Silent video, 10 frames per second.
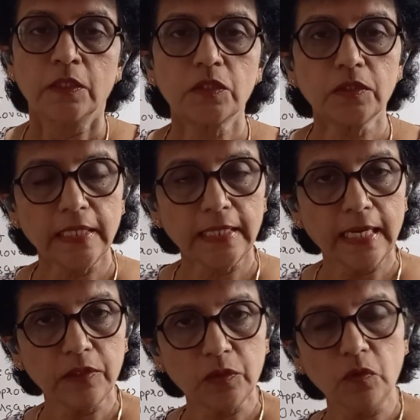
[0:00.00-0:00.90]
So there
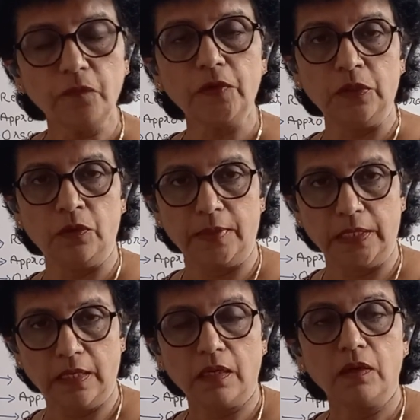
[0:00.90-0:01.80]
are two
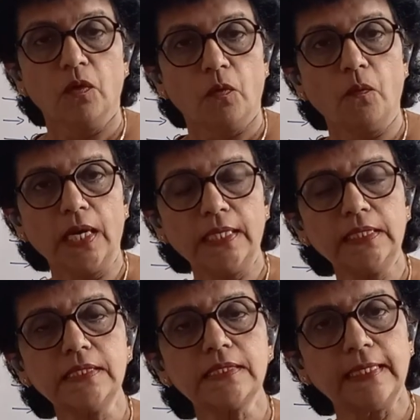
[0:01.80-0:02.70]
phenomena. One
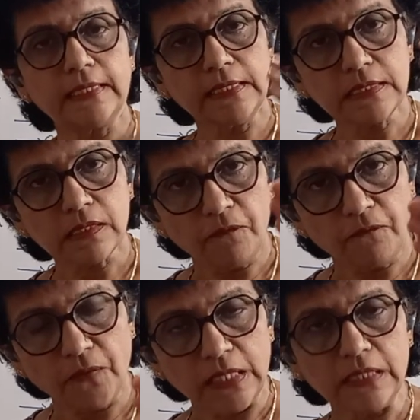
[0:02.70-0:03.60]
is that is the
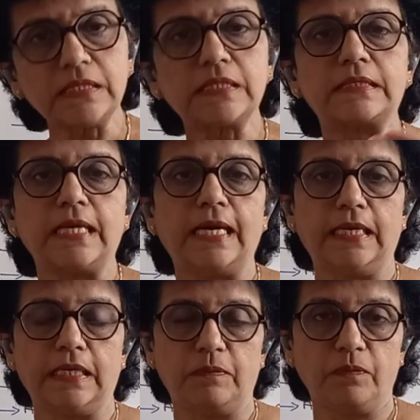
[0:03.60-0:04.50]
first
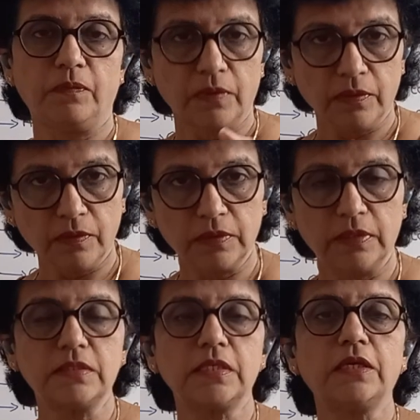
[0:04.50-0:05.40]
time
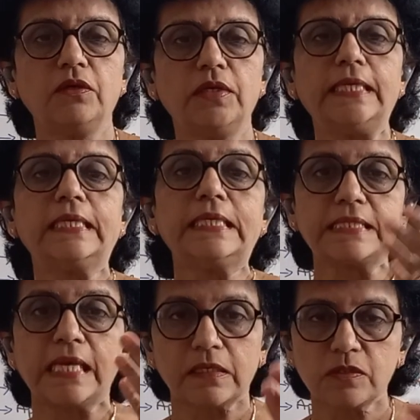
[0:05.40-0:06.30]
the
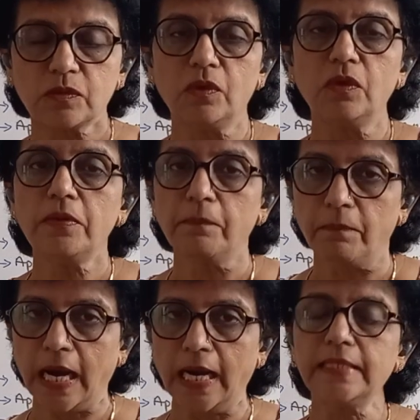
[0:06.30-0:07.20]
securities are sold
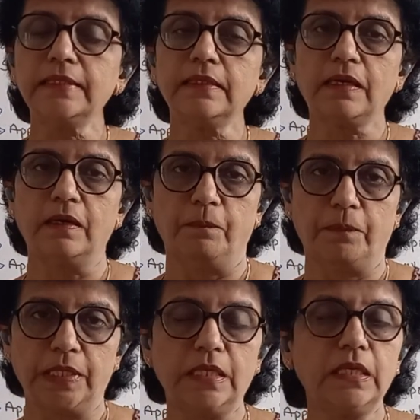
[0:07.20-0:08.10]
by the
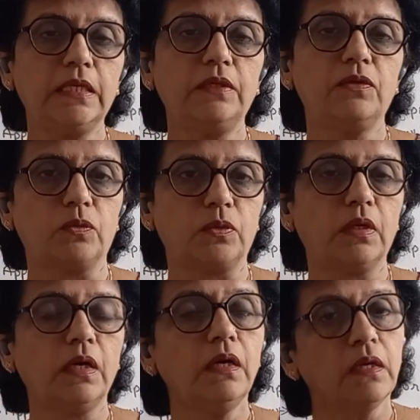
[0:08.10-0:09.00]
company into
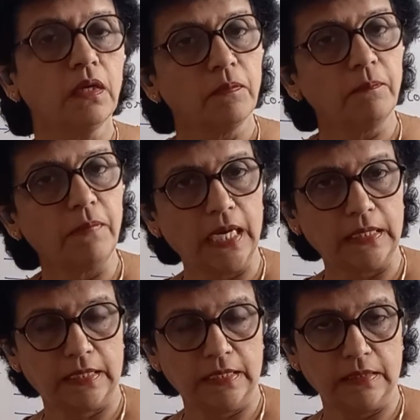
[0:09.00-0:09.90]
the
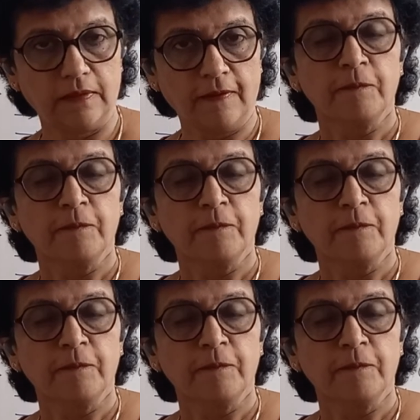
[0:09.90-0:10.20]
market.